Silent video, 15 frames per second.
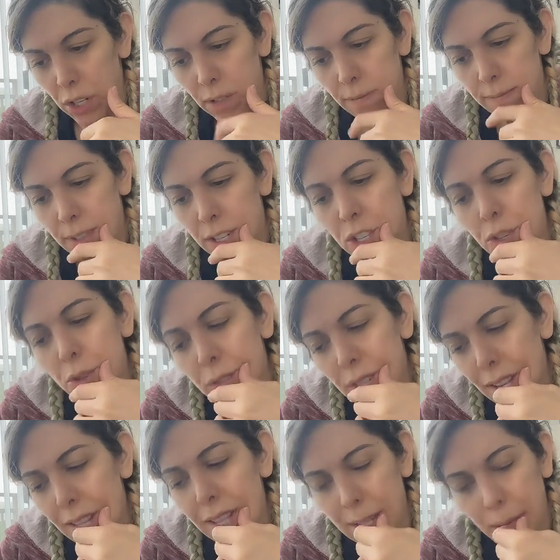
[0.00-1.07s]
Sir,
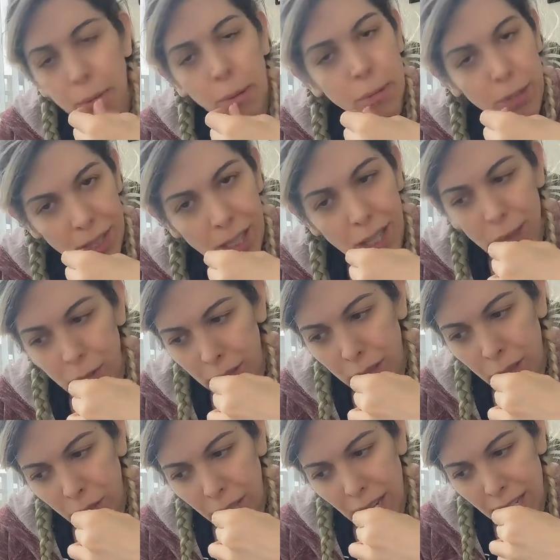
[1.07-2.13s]
did you say that someone was
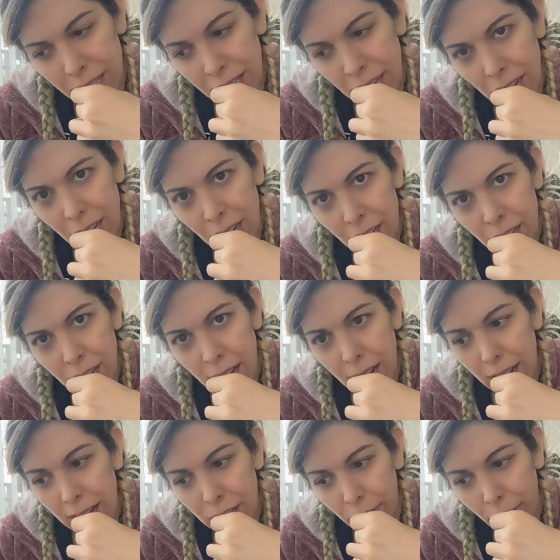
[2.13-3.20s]
there with you last night?
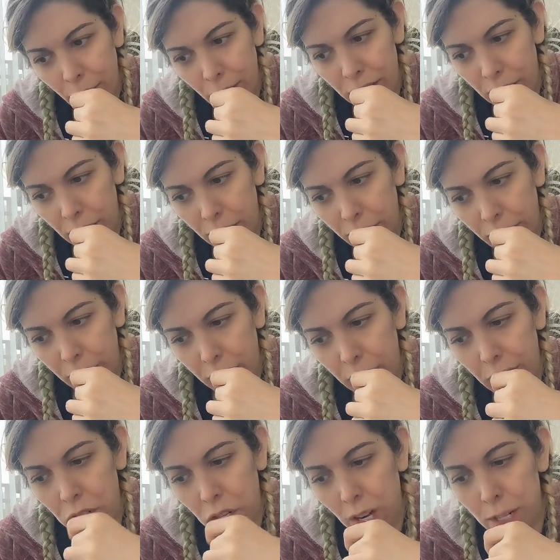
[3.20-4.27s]
asked the voice on the
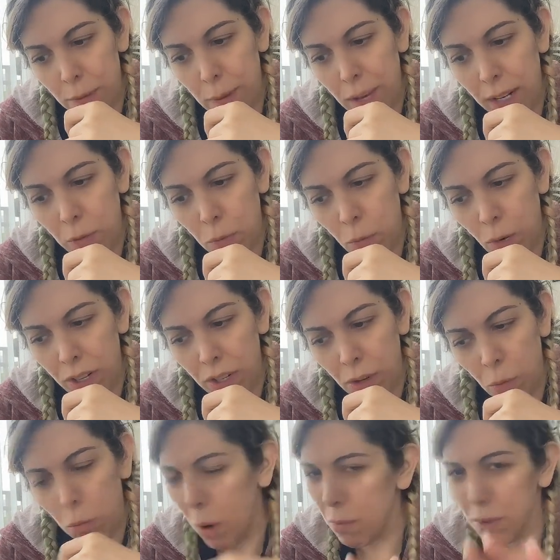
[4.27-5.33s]
phone, and Josh began to
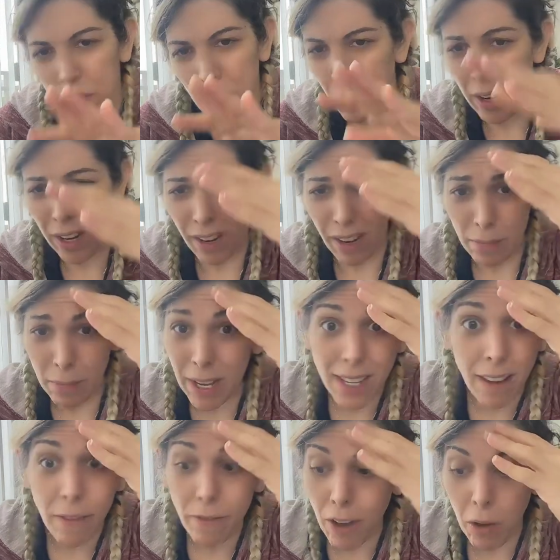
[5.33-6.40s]
wonder what was going
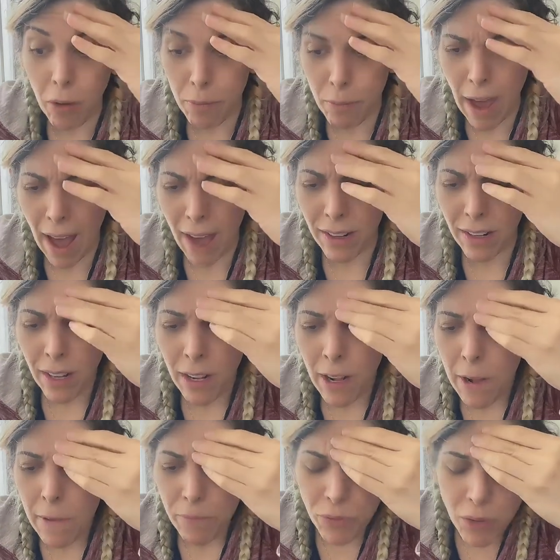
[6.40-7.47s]
on because he felt mad.
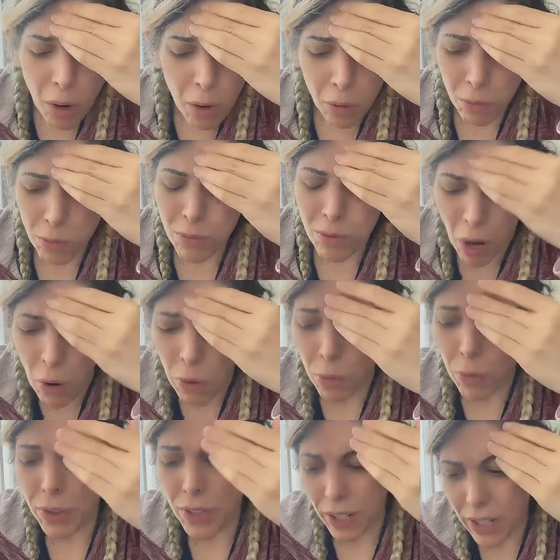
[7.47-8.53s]
No,
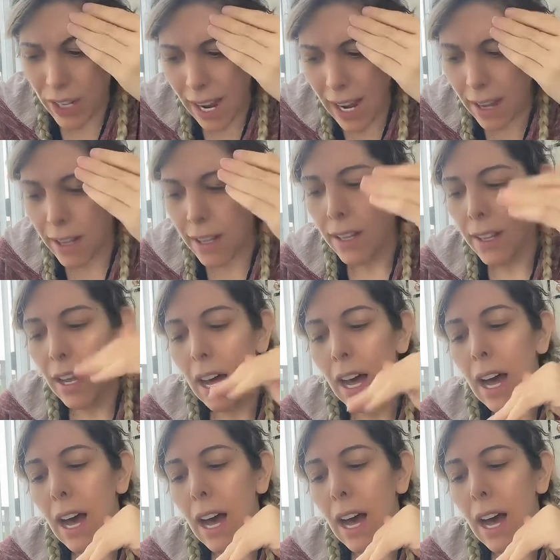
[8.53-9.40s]
no, there can't.